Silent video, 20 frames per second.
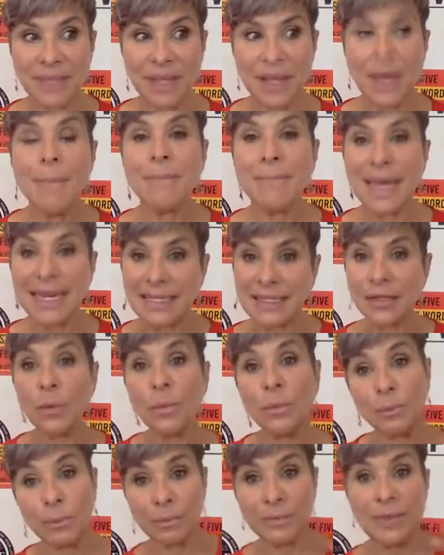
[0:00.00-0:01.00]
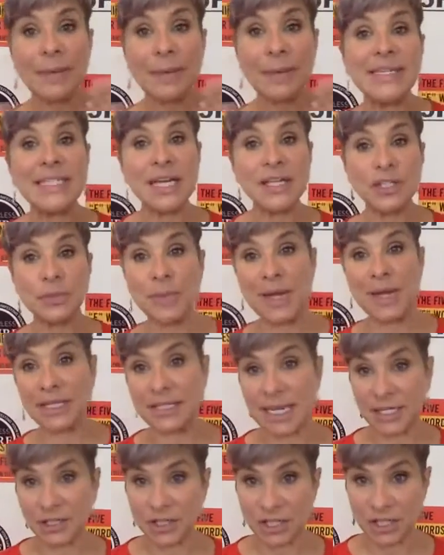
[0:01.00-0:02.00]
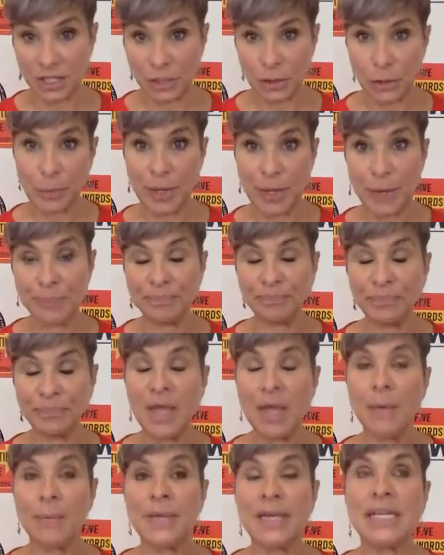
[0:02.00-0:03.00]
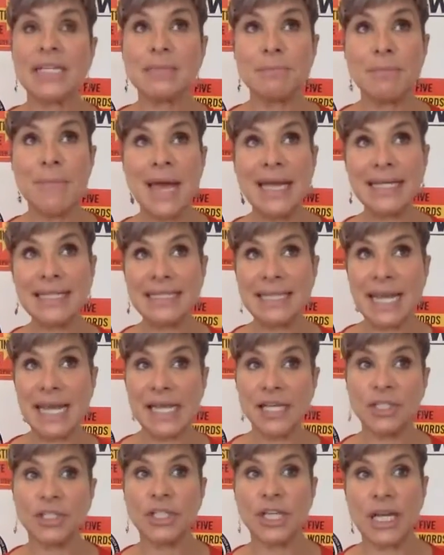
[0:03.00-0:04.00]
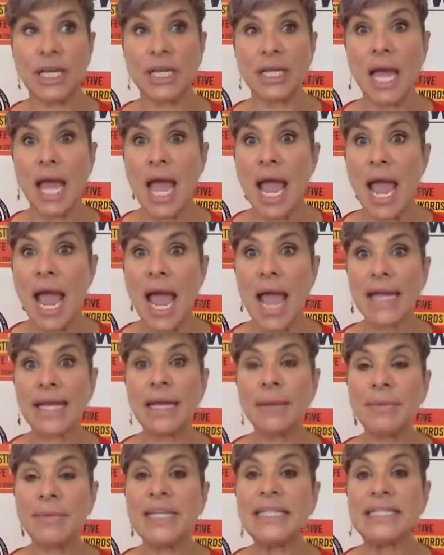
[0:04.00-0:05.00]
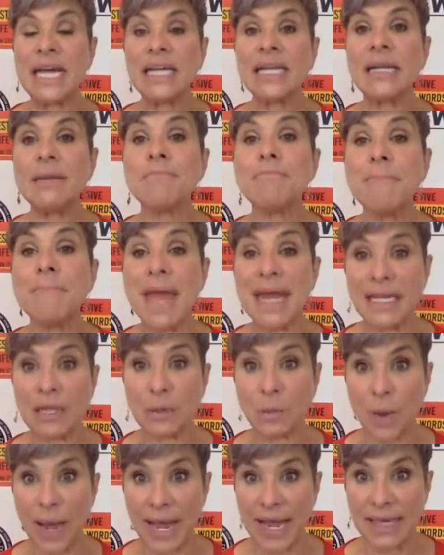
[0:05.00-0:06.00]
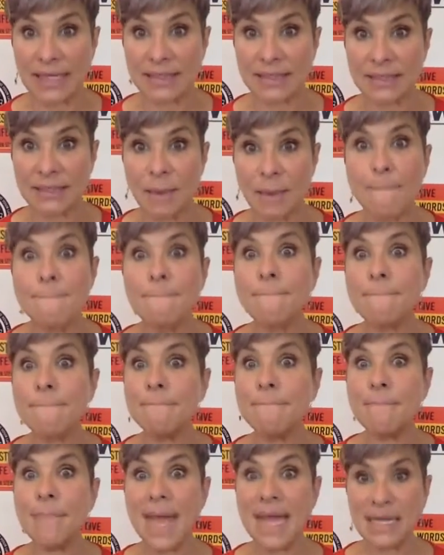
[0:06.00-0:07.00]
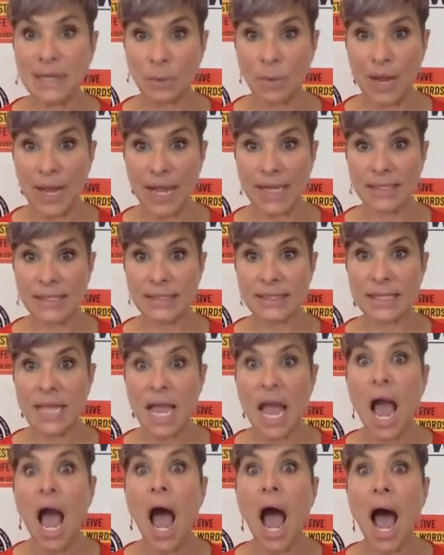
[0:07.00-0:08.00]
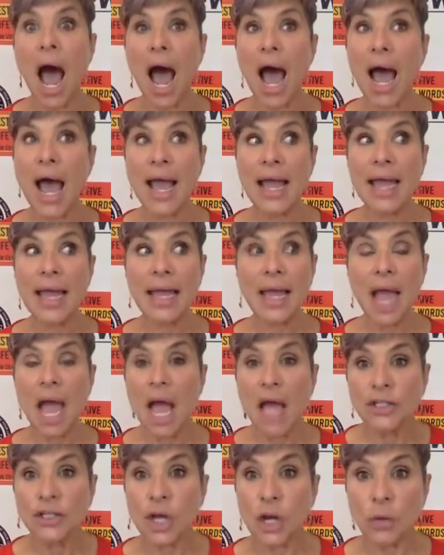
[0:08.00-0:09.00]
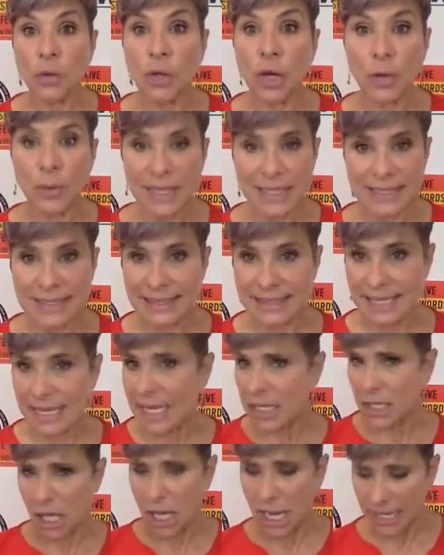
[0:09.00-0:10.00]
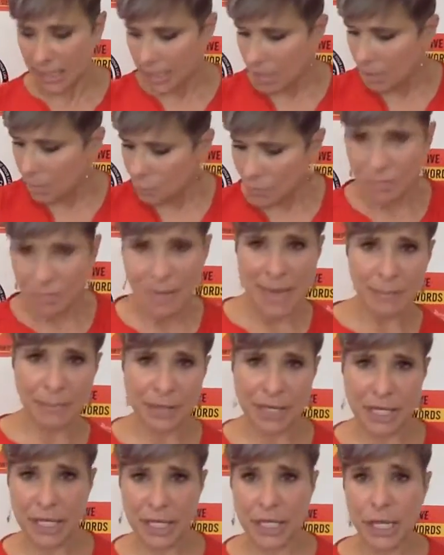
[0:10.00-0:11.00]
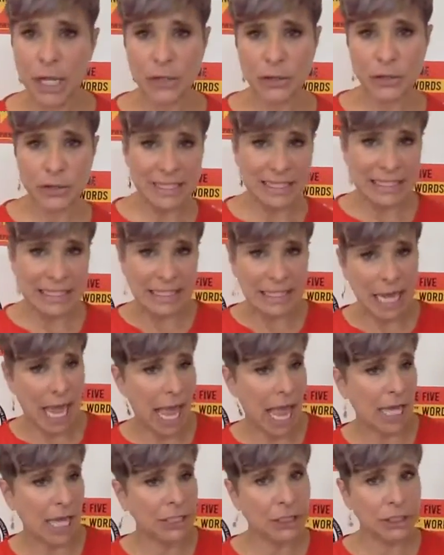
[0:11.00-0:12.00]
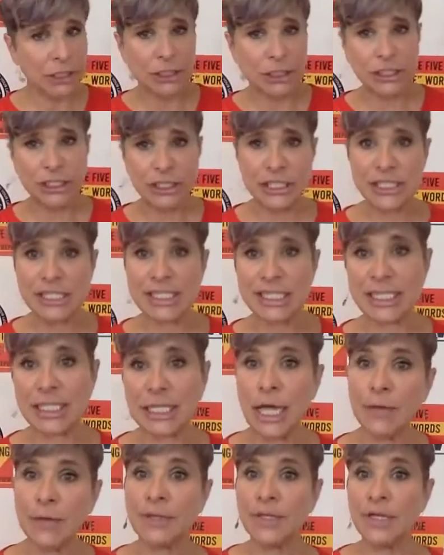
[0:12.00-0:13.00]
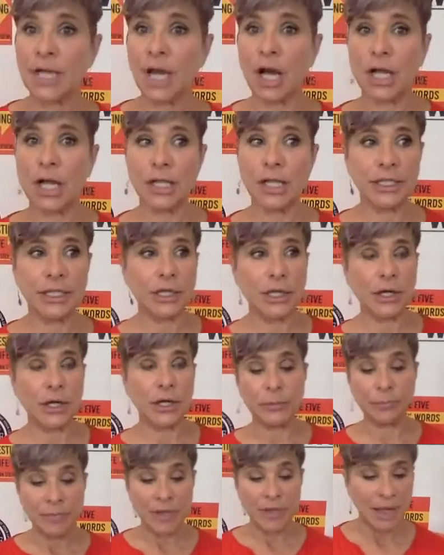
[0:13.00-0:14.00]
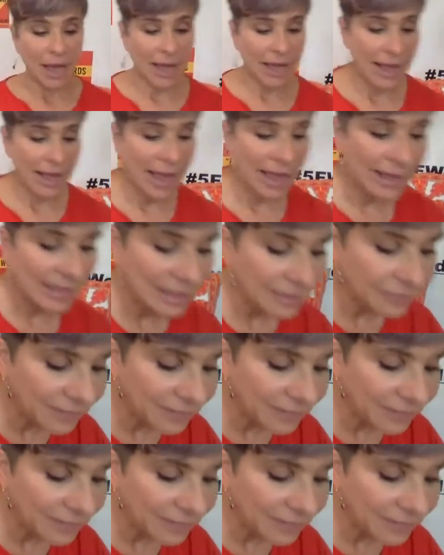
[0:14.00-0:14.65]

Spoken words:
Let me touch meditation a little bit, because meditation can be done in many ways, many ways. I don't always sit like with my pillows and candles and all, you know, I even